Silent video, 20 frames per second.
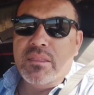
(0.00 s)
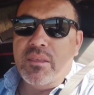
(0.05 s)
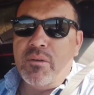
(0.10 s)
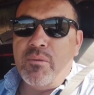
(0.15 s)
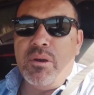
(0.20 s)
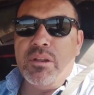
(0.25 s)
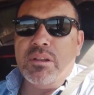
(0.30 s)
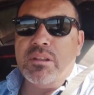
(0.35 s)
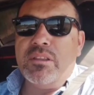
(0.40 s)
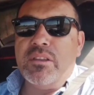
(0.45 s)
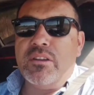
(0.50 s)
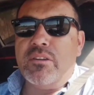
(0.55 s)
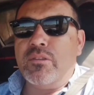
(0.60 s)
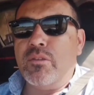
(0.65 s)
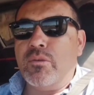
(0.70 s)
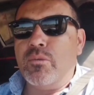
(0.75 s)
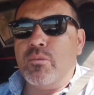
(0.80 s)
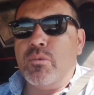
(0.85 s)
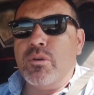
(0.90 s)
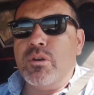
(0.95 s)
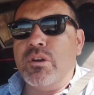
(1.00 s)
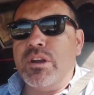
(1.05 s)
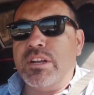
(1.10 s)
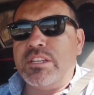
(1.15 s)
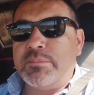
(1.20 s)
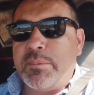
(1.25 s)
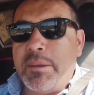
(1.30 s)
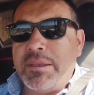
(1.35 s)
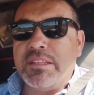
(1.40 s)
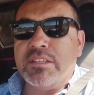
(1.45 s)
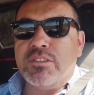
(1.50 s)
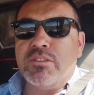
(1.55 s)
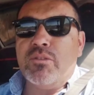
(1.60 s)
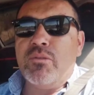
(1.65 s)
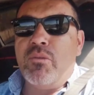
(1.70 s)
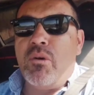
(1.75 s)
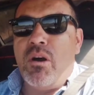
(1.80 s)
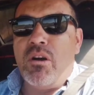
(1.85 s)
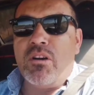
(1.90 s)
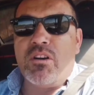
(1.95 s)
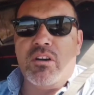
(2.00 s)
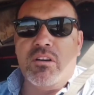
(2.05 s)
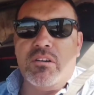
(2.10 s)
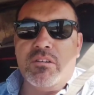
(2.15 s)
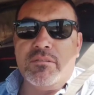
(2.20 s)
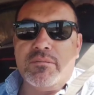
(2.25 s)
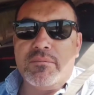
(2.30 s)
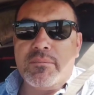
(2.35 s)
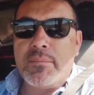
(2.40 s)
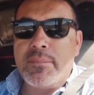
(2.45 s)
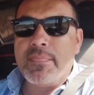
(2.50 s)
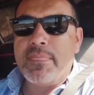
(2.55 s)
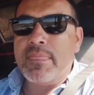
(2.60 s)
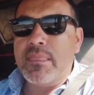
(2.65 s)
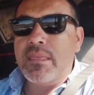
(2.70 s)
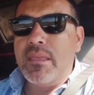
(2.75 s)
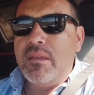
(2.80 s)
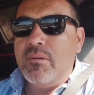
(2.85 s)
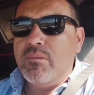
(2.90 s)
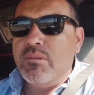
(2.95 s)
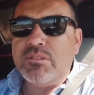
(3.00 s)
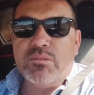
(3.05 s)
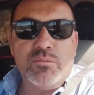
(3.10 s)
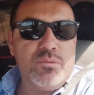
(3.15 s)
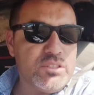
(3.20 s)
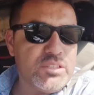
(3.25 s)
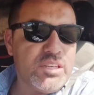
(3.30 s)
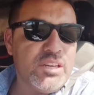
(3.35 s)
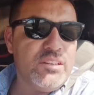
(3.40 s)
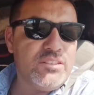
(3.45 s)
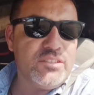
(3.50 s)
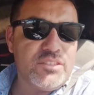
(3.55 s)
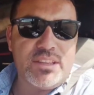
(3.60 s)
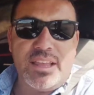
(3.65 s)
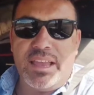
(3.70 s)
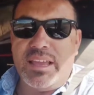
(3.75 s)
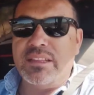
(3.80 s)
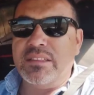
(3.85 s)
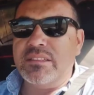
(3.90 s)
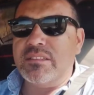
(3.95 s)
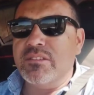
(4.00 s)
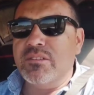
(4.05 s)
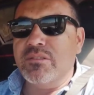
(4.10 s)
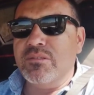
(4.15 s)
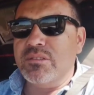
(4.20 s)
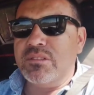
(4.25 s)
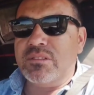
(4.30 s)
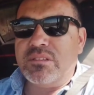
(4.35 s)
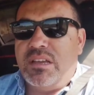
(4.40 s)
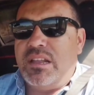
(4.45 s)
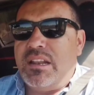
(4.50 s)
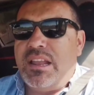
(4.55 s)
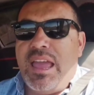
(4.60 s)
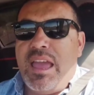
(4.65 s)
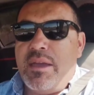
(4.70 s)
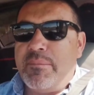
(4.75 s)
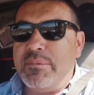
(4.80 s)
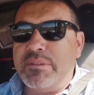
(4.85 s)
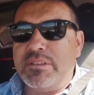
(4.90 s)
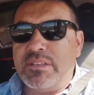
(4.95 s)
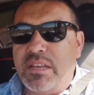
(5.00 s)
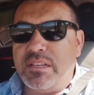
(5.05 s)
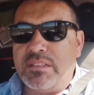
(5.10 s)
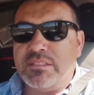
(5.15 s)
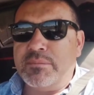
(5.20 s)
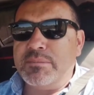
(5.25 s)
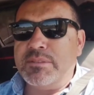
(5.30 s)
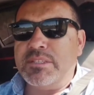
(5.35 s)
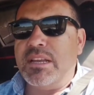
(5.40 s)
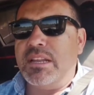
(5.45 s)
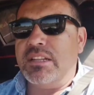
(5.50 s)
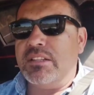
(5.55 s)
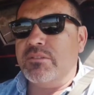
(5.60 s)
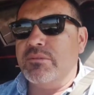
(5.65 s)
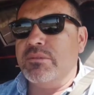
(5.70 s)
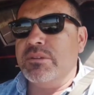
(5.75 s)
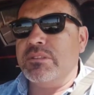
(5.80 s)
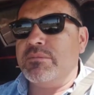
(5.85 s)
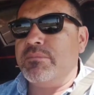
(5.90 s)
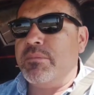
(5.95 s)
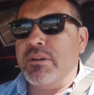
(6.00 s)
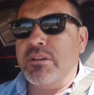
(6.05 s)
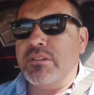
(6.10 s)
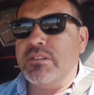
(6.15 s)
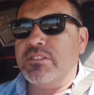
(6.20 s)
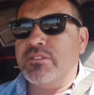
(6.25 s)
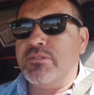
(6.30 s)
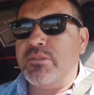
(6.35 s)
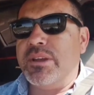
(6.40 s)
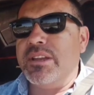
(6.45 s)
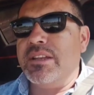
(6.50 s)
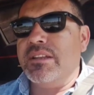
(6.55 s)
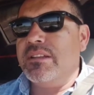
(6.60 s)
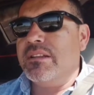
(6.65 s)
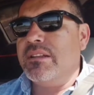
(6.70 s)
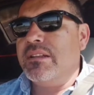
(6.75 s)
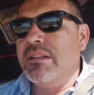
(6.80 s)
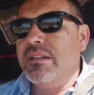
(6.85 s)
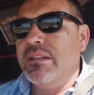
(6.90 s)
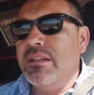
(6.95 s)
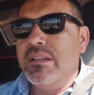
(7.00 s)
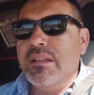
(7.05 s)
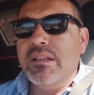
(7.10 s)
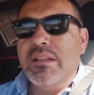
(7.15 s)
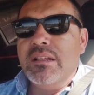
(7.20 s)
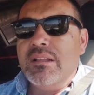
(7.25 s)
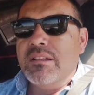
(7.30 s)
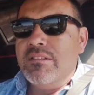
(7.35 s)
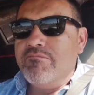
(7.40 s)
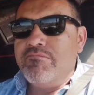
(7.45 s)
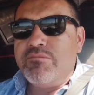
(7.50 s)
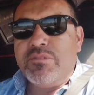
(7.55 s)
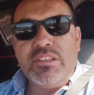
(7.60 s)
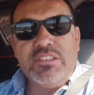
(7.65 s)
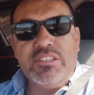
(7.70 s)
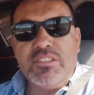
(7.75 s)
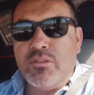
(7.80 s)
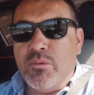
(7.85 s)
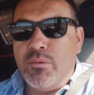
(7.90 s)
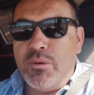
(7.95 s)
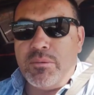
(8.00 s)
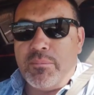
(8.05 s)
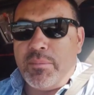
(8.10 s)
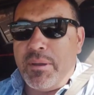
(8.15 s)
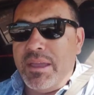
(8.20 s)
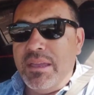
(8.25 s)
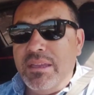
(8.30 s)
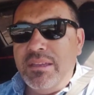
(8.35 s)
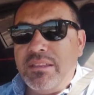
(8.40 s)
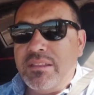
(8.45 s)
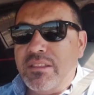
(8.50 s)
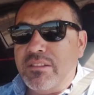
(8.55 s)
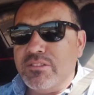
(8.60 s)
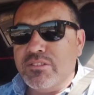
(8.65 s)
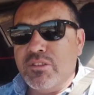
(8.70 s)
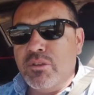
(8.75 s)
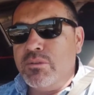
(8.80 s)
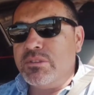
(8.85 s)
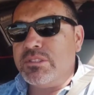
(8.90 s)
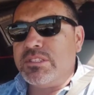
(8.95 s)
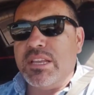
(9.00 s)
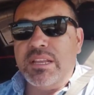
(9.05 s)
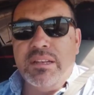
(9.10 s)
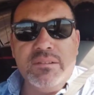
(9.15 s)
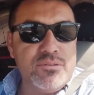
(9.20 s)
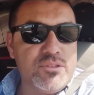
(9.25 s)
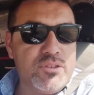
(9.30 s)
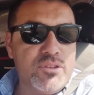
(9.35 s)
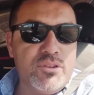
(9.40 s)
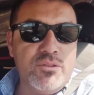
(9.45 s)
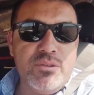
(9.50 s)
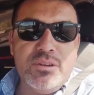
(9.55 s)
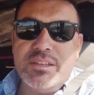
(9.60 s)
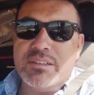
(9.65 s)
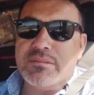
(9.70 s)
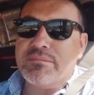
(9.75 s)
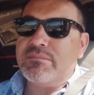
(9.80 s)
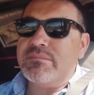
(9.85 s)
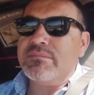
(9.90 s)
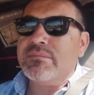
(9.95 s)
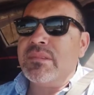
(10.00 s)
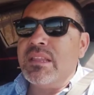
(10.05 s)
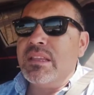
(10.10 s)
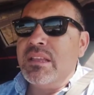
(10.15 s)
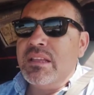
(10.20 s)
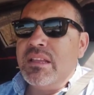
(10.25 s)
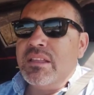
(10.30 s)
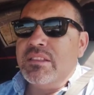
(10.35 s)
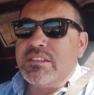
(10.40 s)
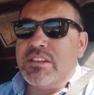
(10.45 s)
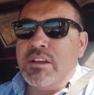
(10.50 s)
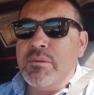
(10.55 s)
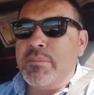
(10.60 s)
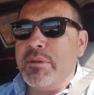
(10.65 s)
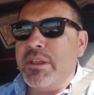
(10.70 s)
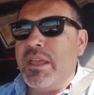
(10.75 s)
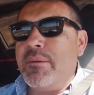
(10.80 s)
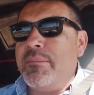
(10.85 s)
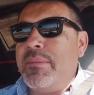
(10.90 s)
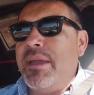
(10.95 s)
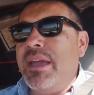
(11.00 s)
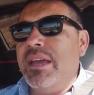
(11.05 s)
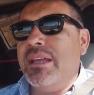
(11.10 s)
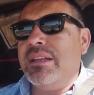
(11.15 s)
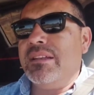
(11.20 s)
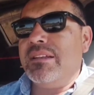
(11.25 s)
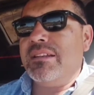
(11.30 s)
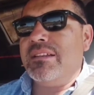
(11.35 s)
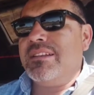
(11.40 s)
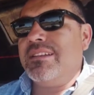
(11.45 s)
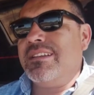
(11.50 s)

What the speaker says: we're expected to do on-call, which I understand. You know, it's gotta happen. Somebody's got to do it. It's part of this trade. They just don't want to pay. There's no incentives to do it. This company I'm at,